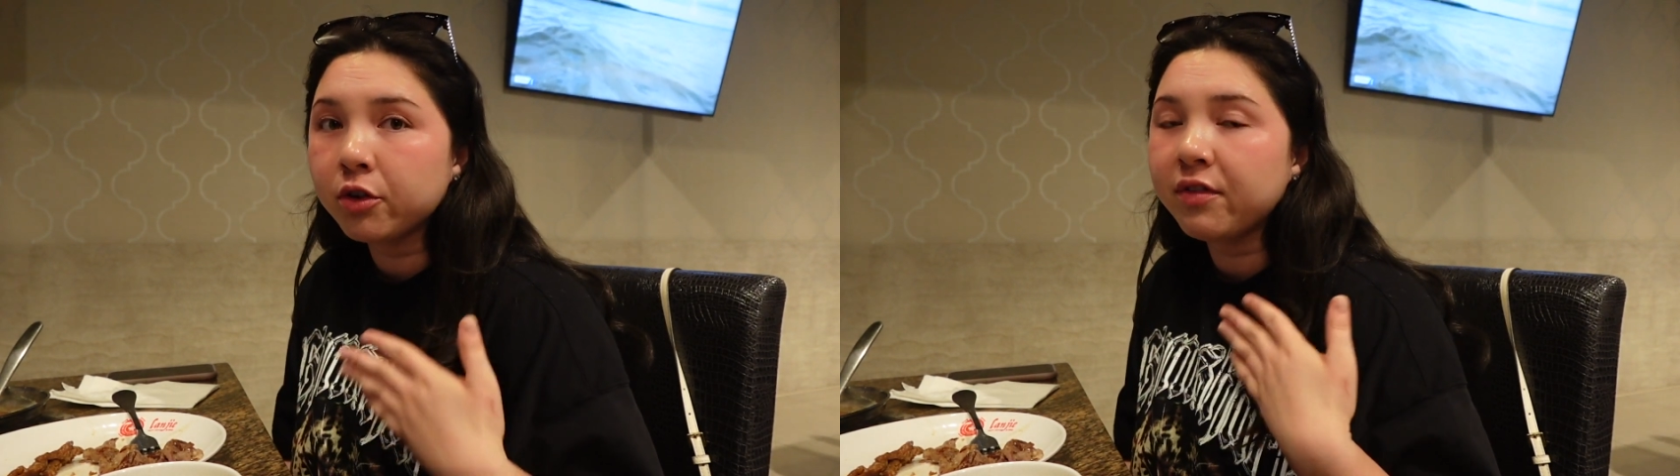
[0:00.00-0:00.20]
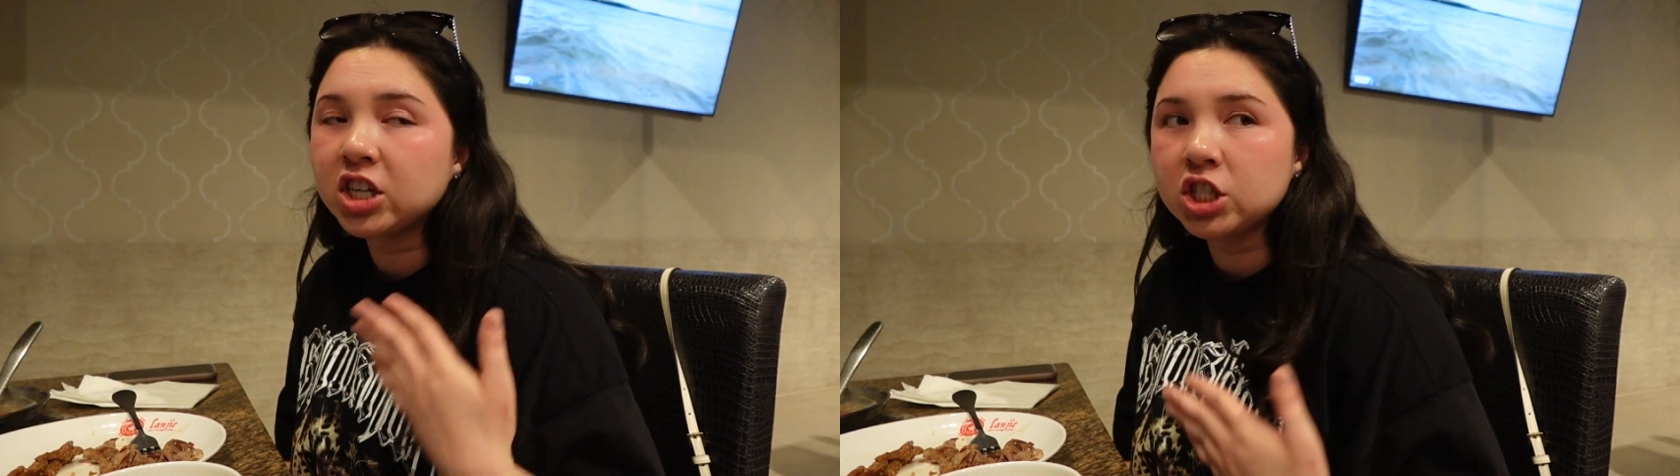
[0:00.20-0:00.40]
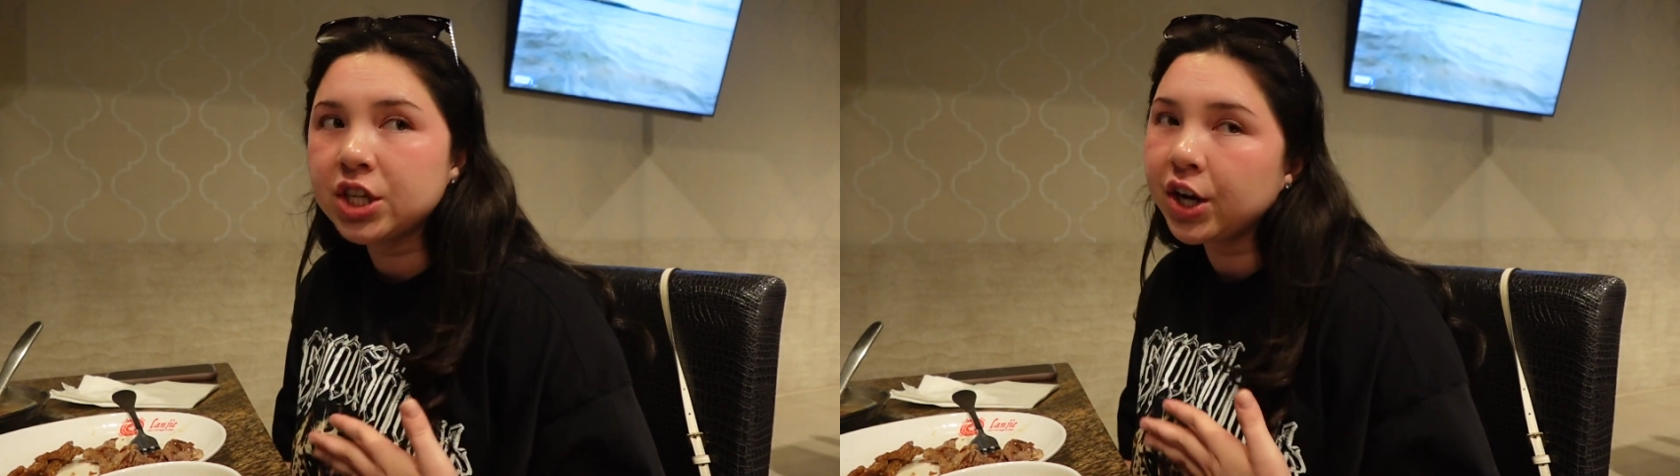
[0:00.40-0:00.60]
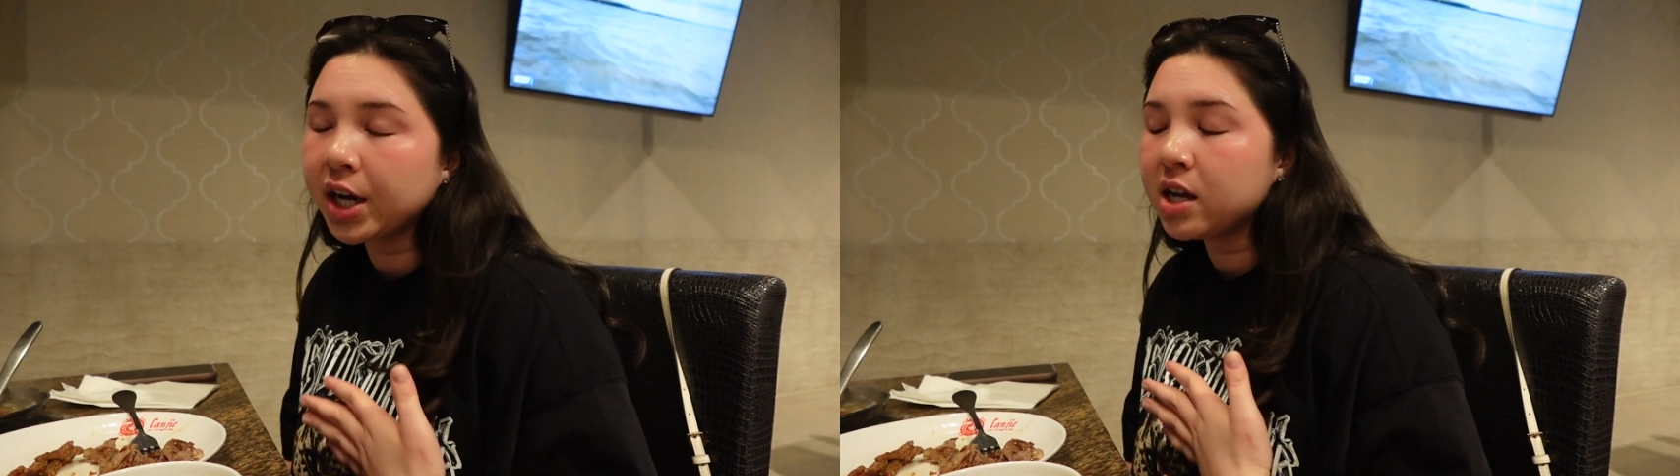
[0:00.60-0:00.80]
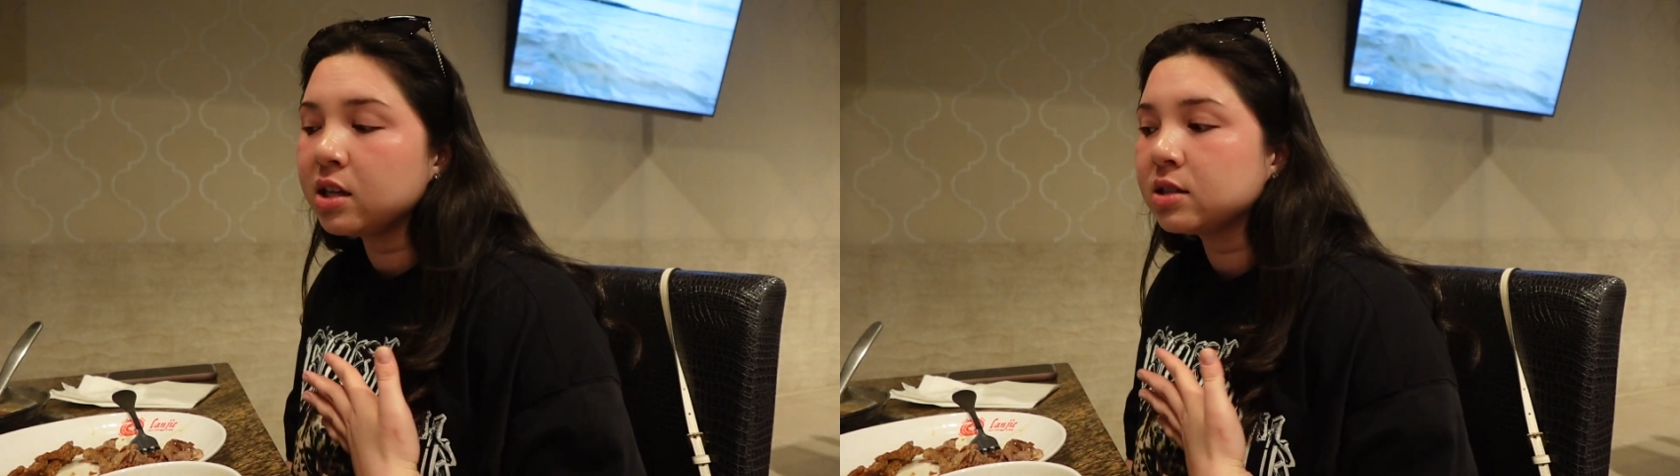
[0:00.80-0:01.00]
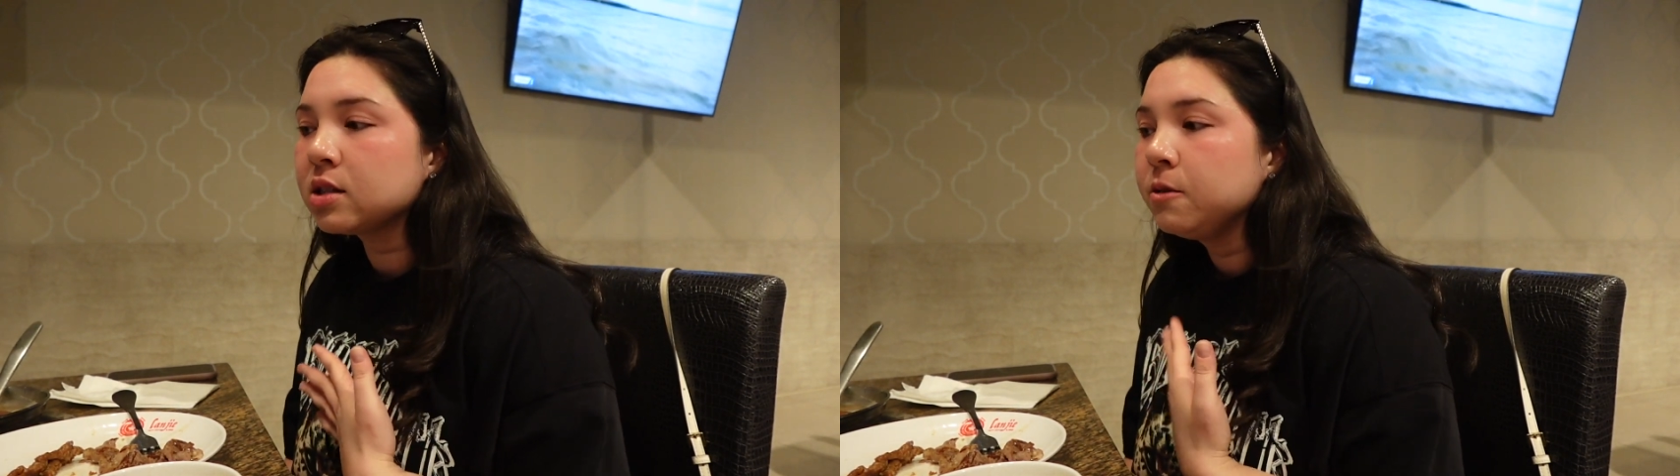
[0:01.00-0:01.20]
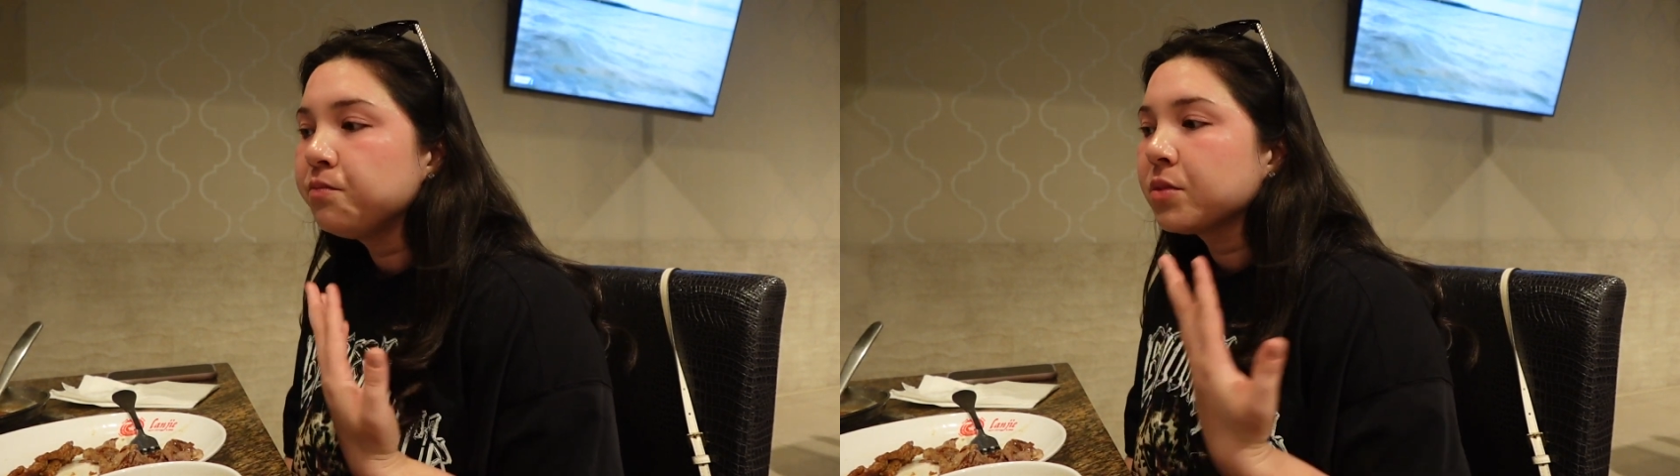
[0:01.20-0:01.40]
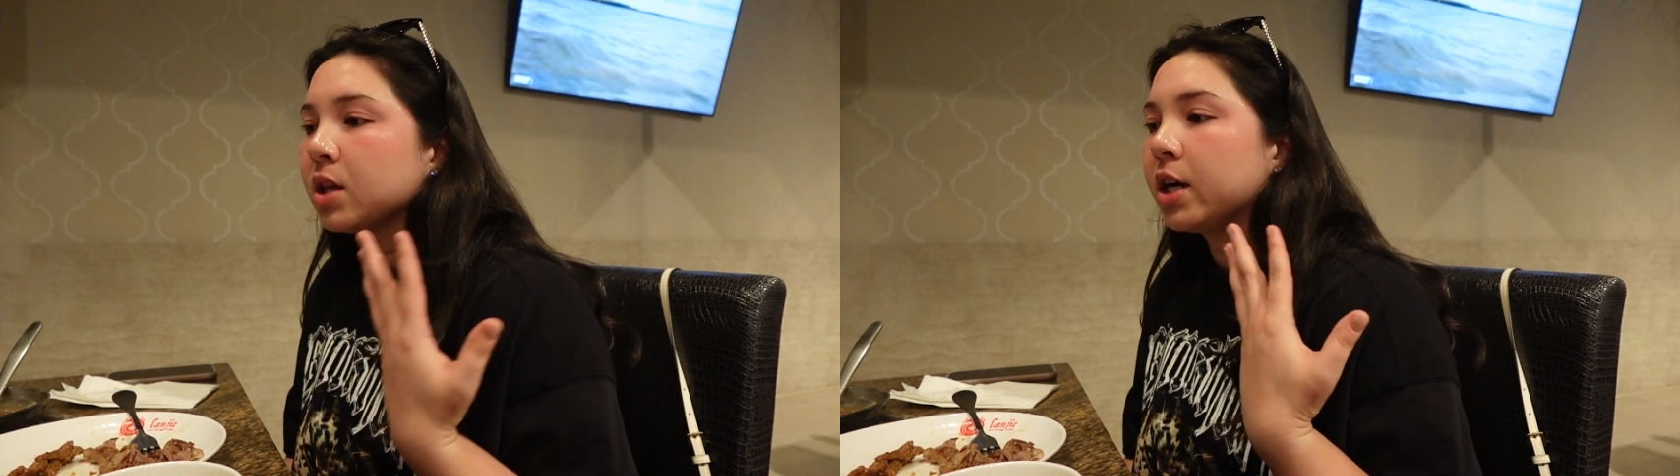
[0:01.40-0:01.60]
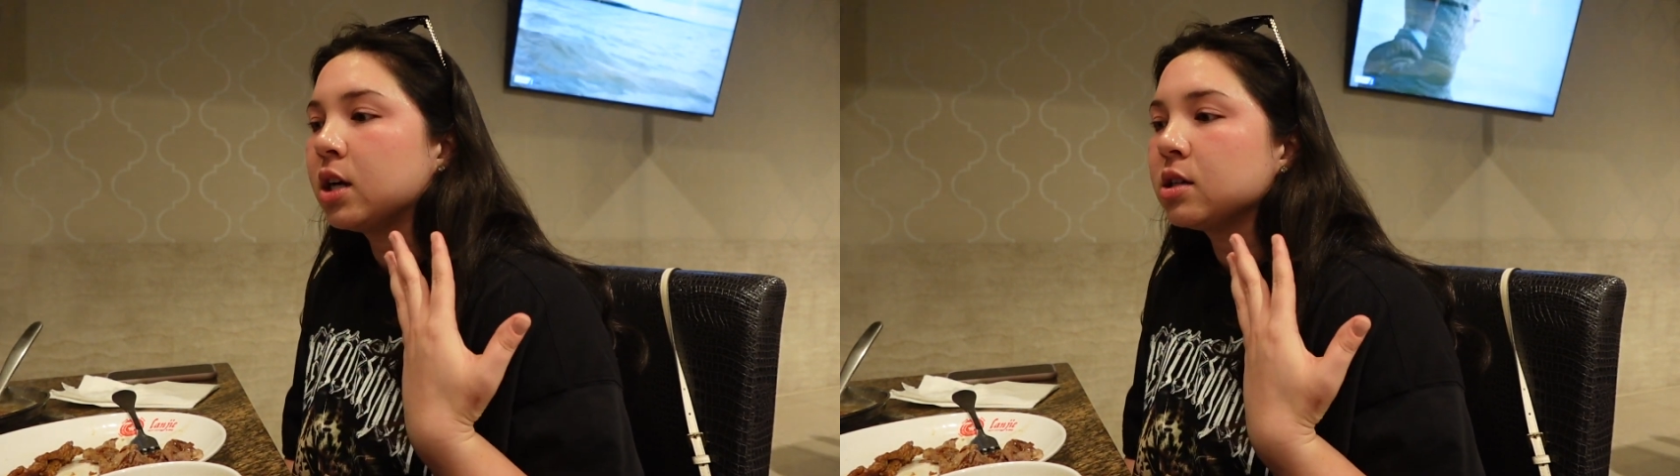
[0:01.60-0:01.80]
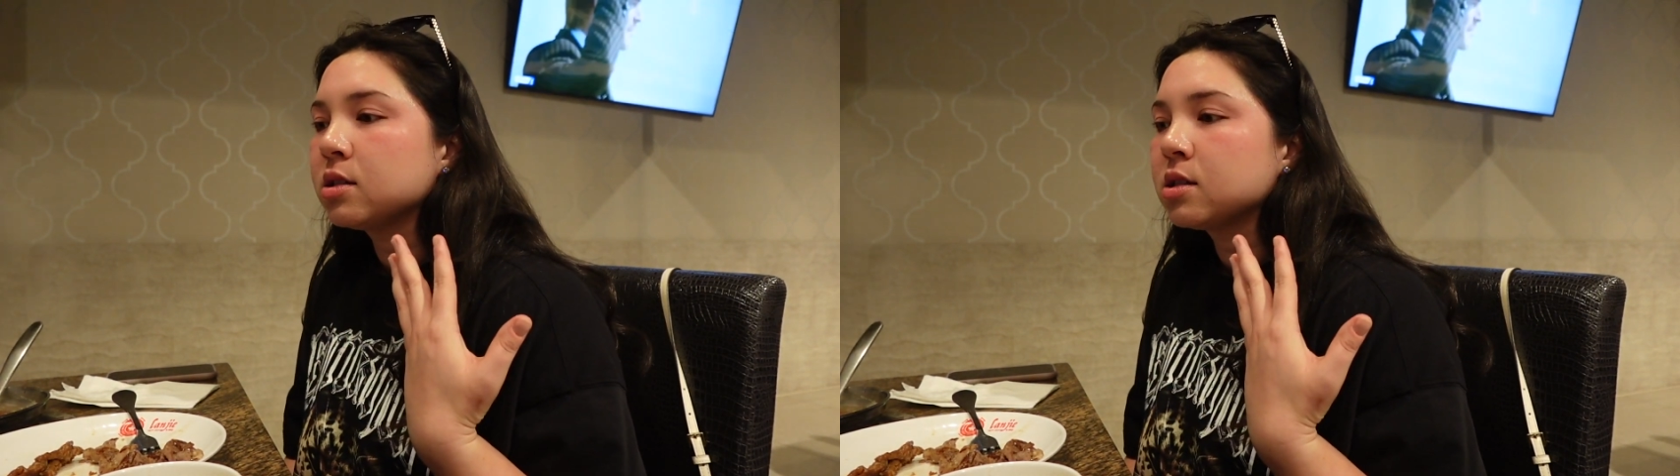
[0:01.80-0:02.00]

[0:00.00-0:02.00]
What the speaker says: for vegetarians. There's